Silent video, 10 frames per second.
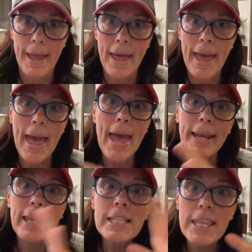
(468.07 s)

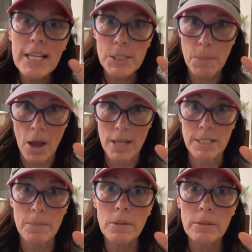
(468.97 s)
Anything's
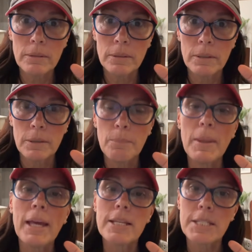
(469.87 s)
possible because